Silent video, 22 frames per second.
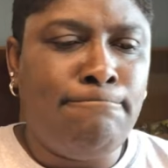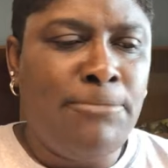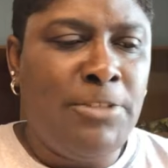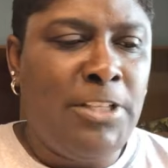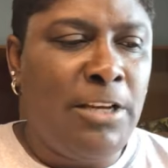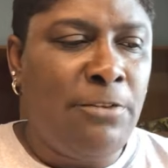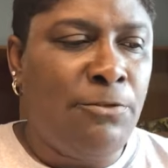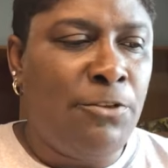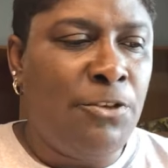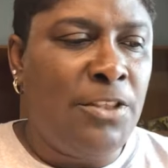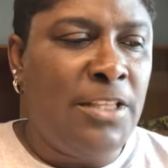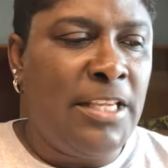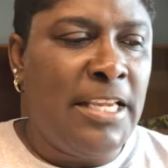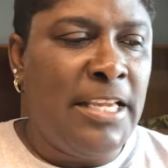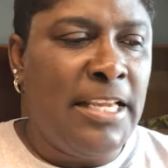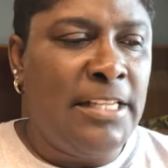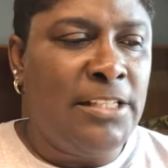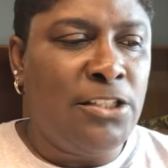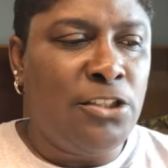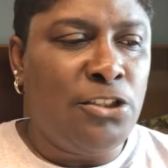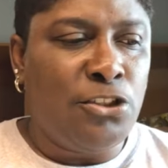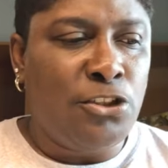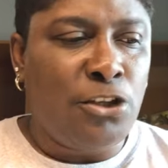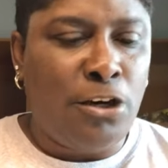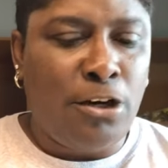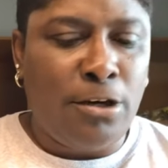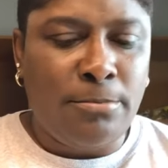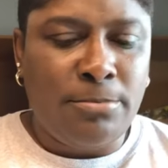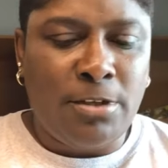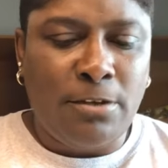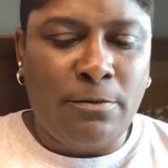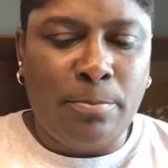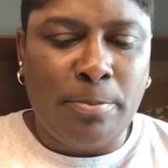different things in
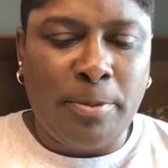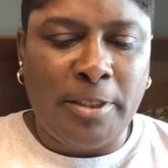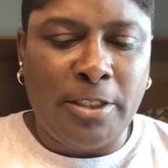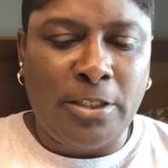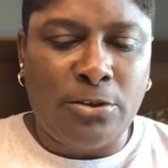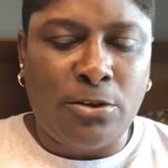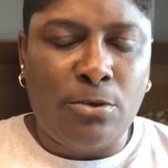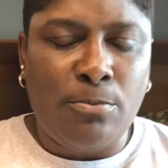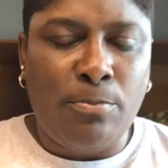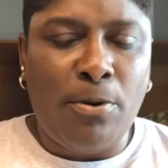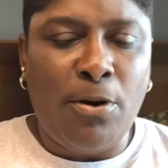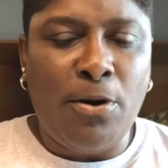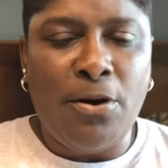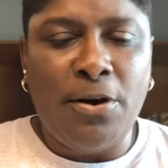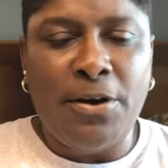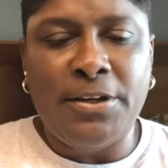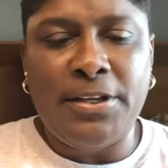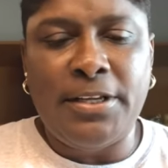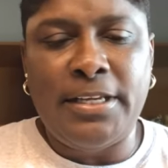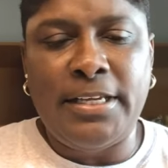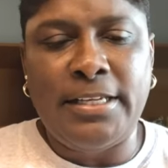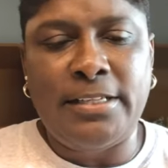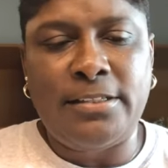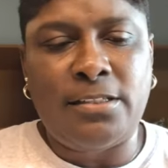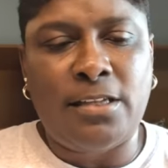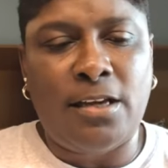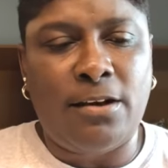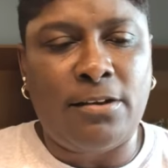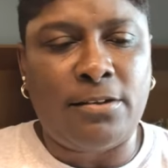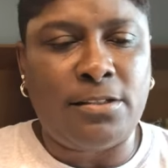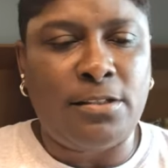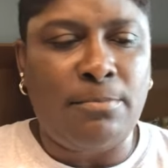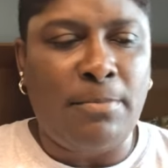terms of political party. It
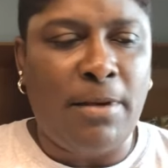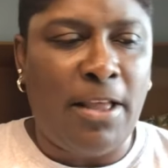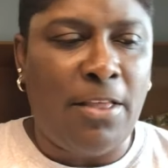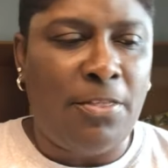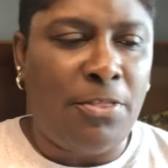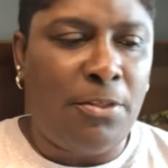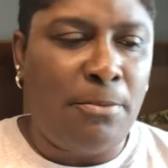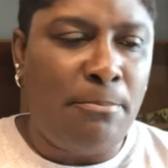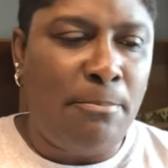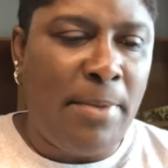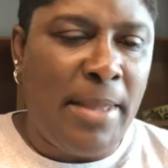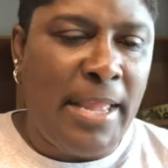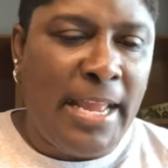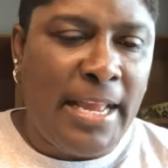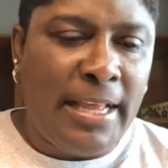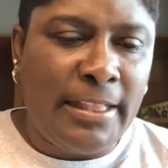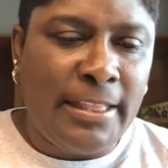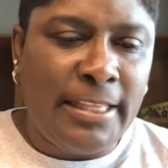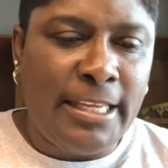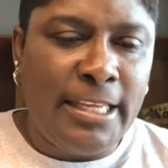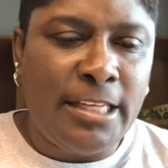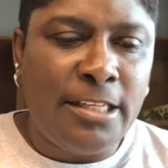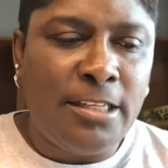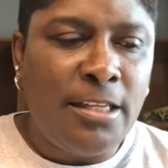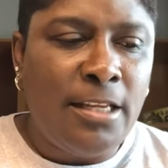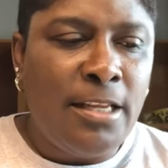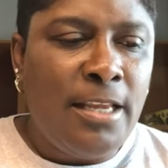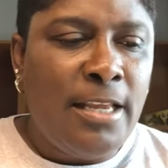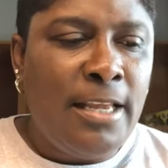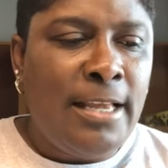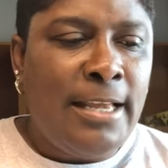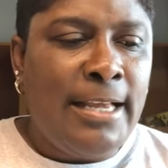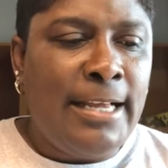talks about the ballot.
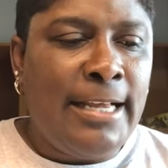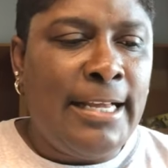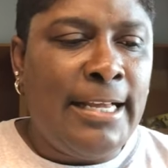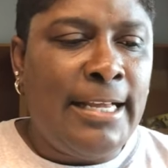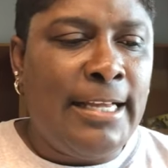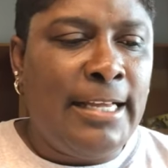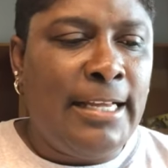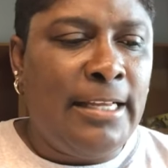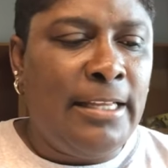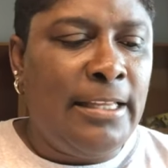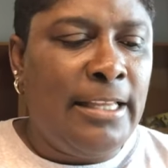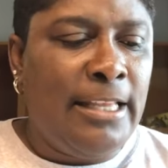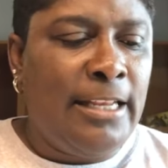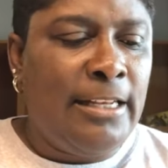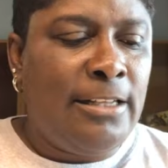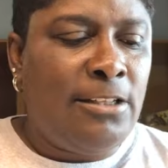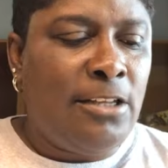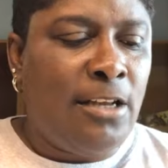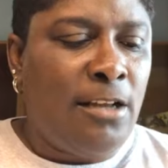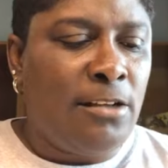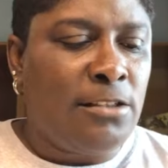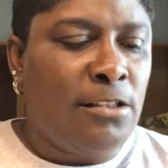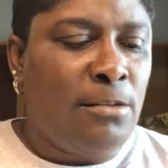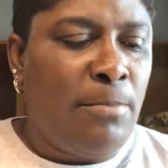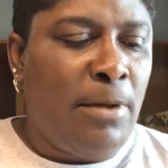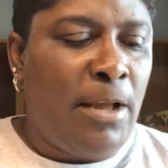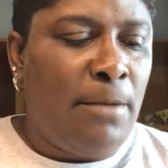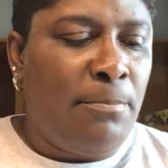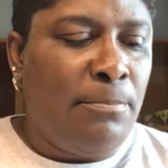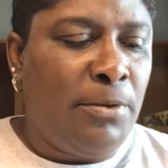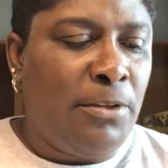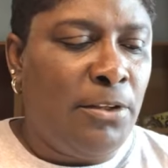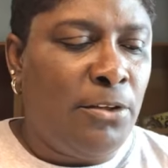It talks
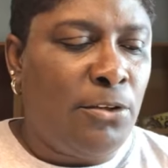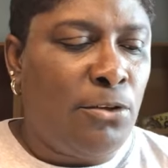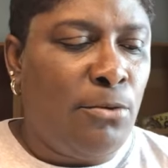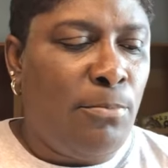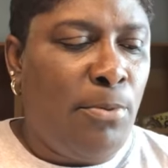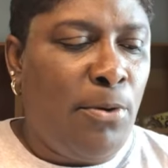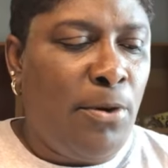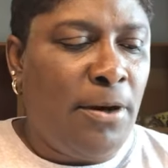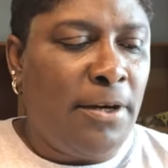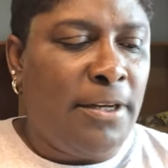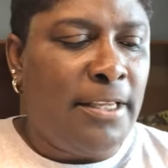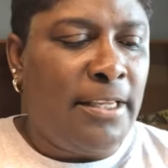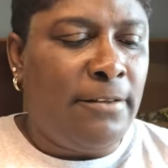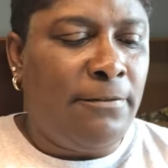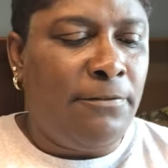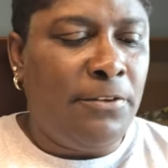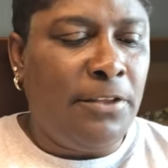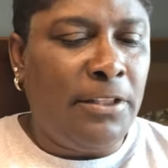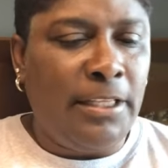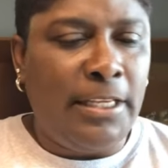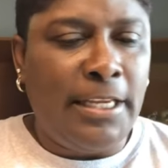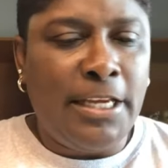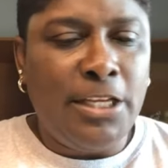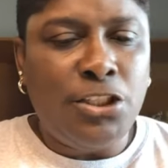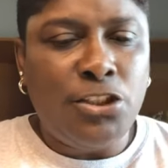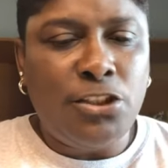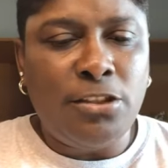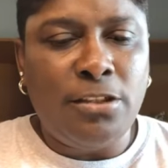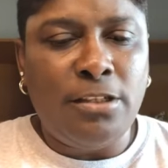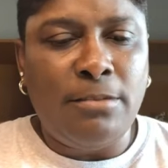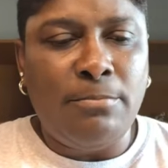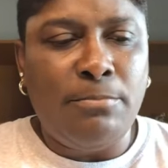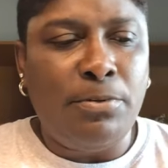about political party
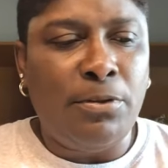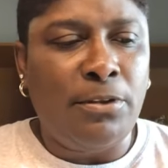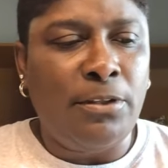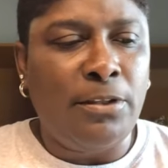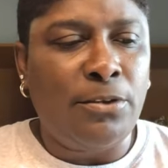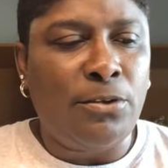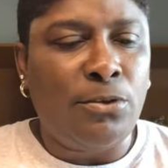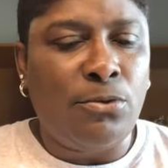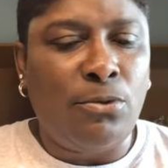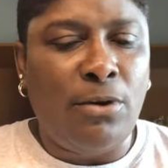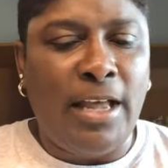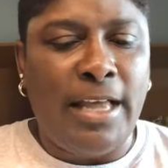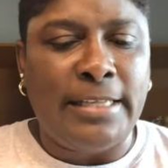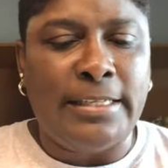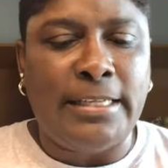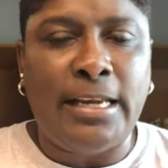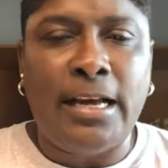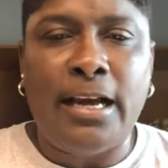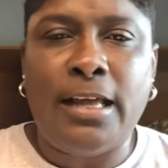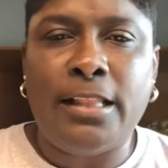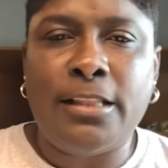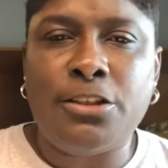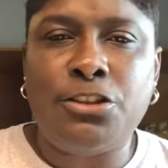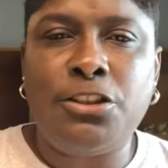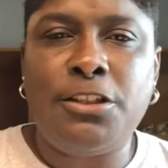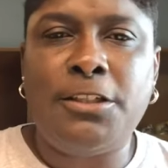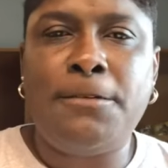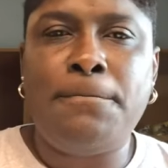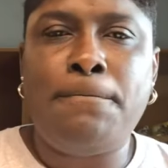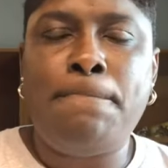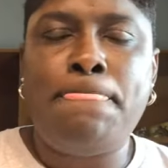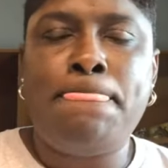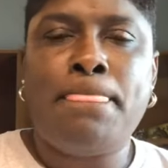affiliation and political
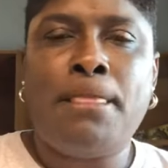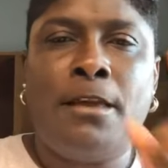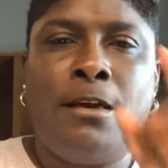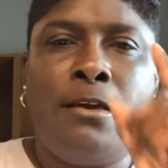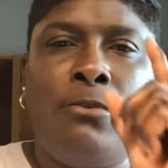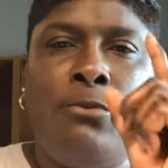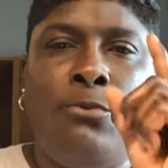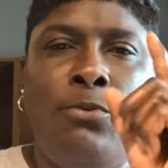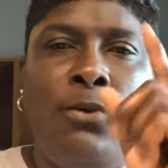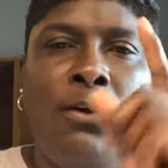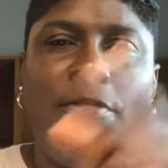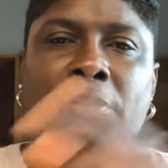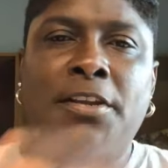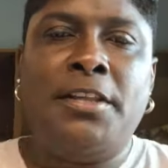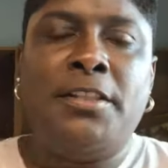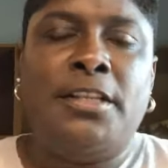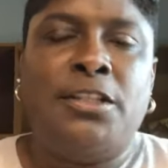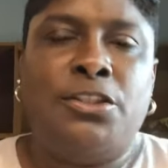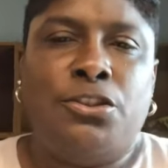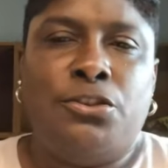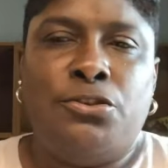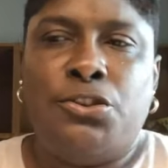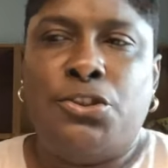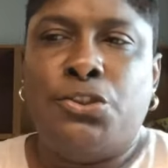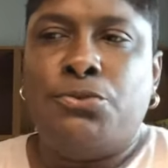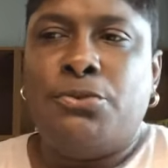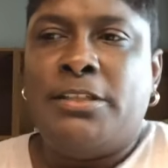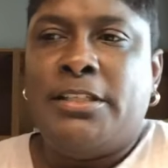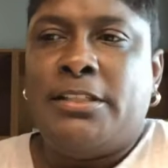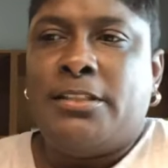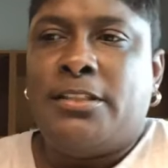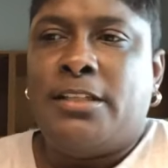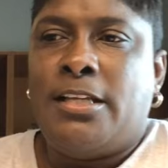ideology. One thing that you do
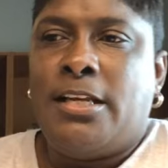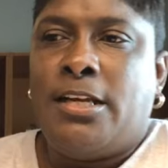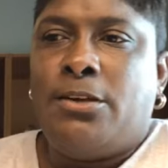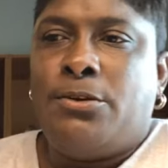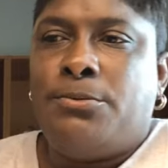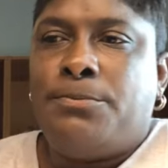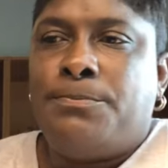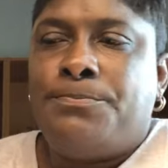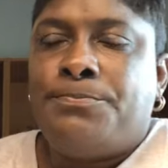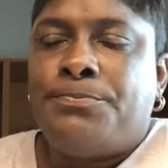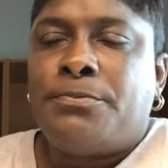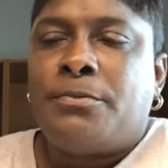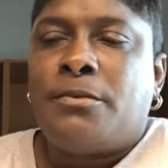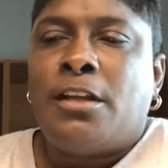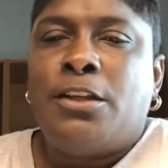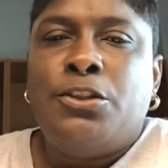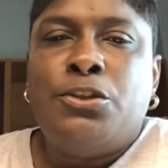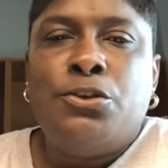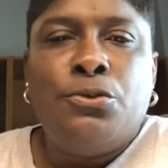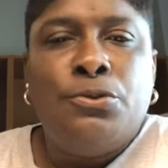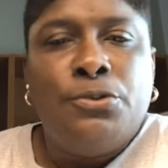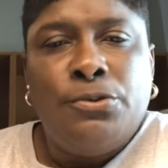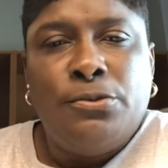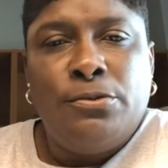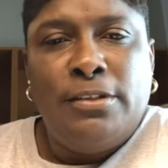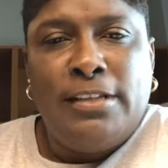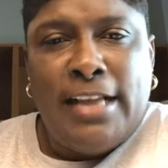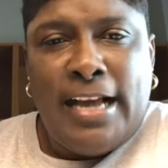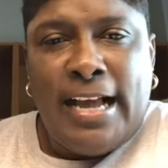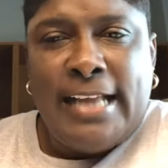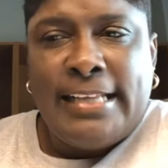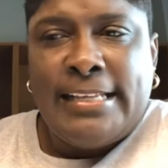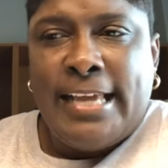need to know, you do
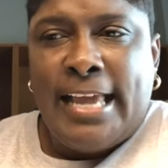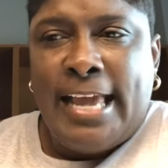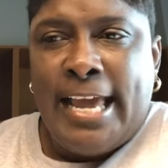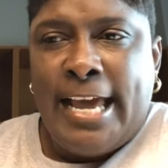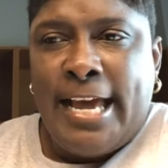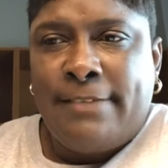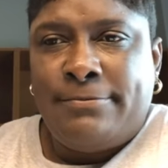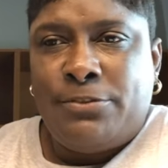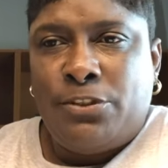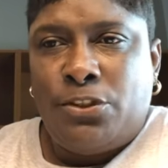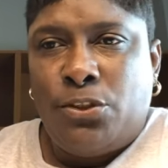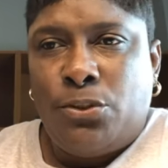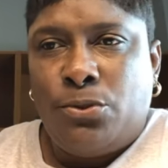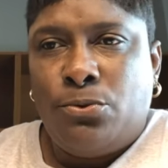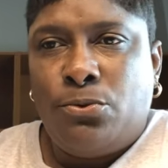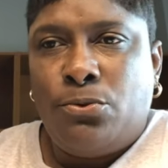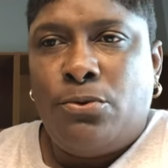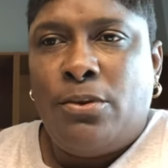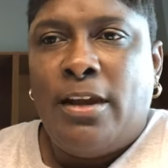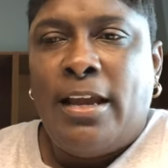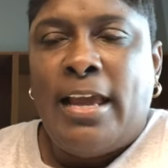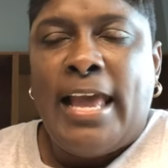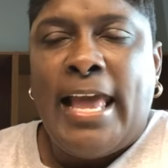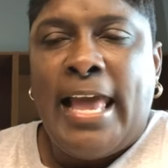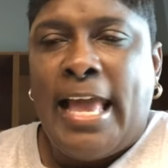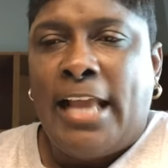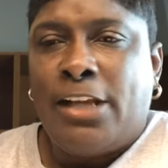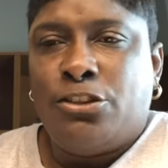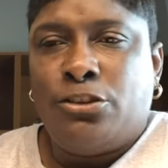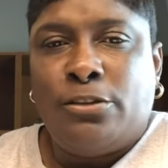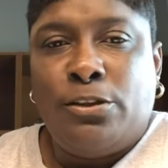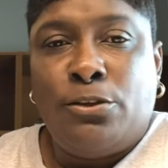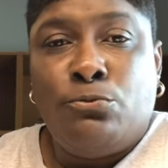not have to
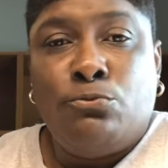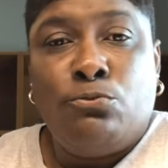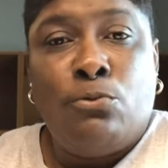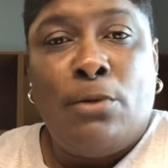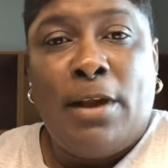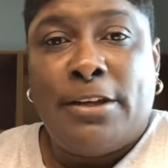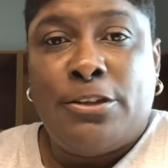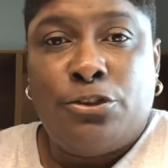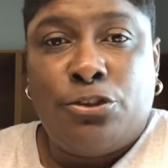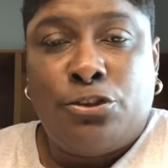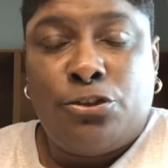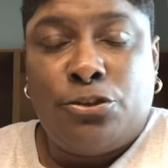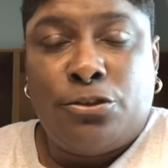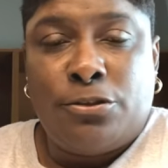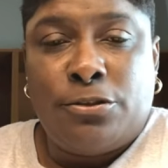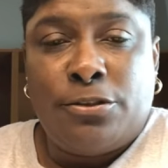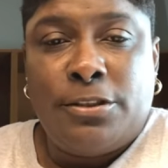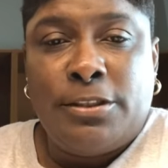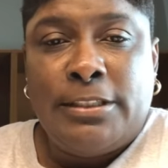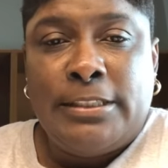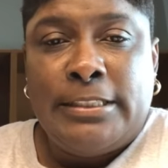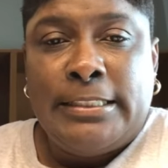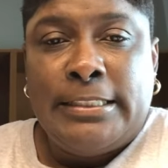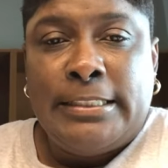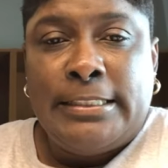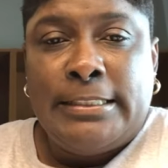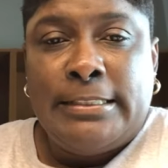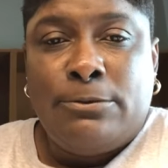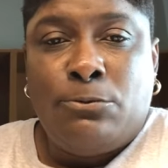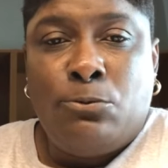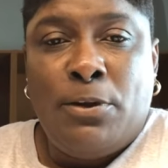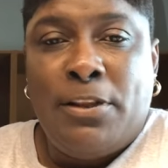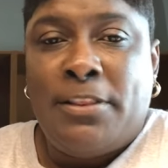actually register
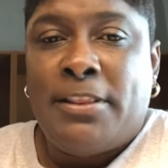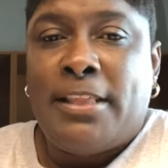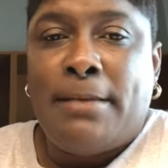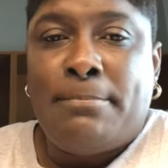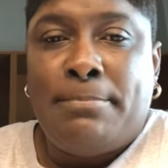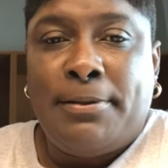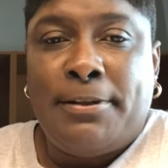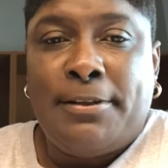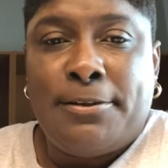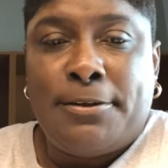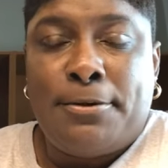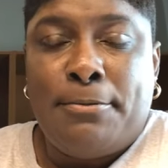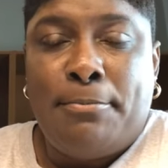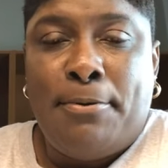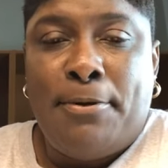with a political